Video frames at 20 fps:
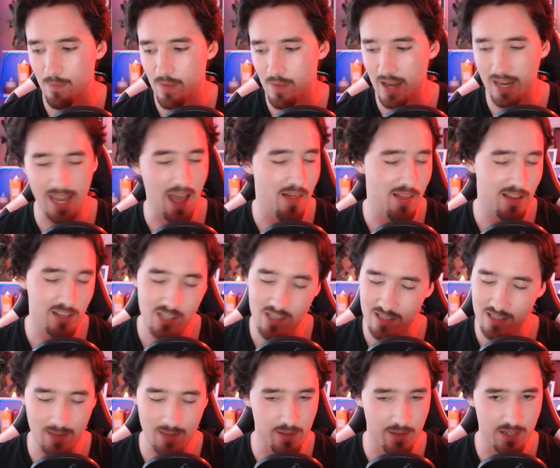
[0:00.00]
Again, that's just a
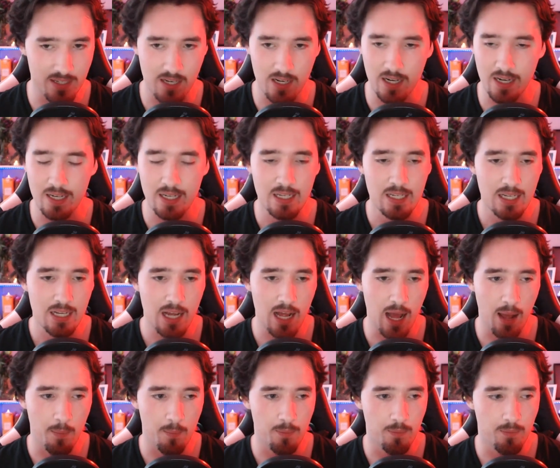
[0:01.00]
slip of the tongue.
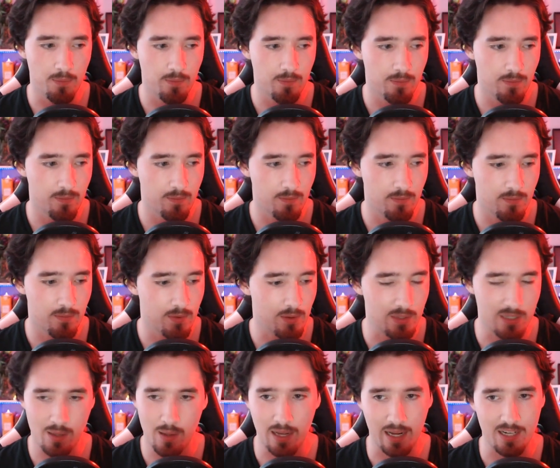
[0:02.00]
It
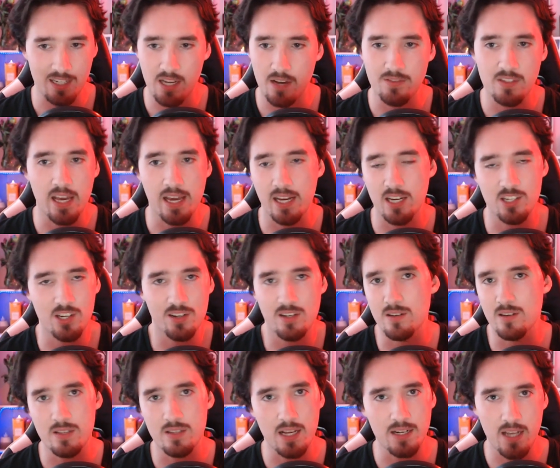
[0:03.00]
was like a duff take. I shouldn't have
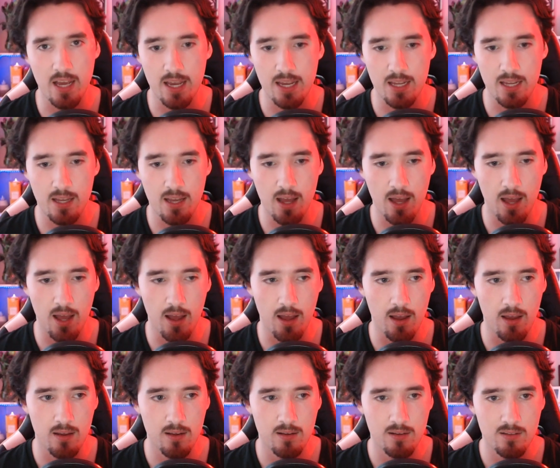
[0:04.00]
used that take,
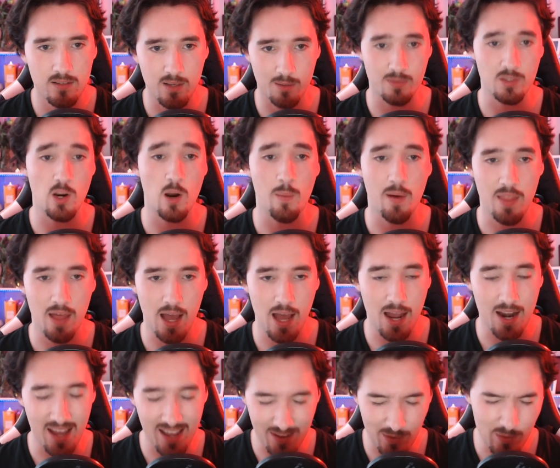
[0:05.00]
so I'm sorry about that.
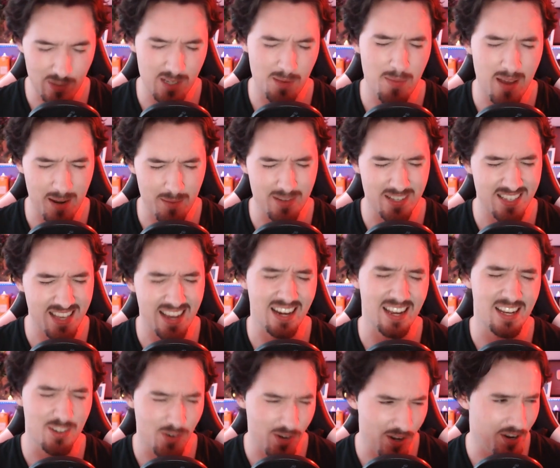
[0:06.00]
And I also made a mistake
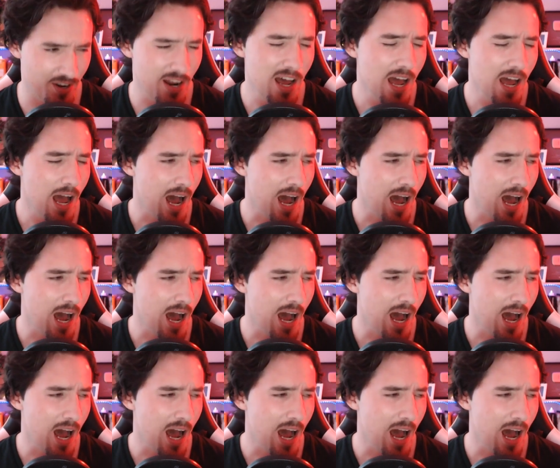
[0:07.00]
later on.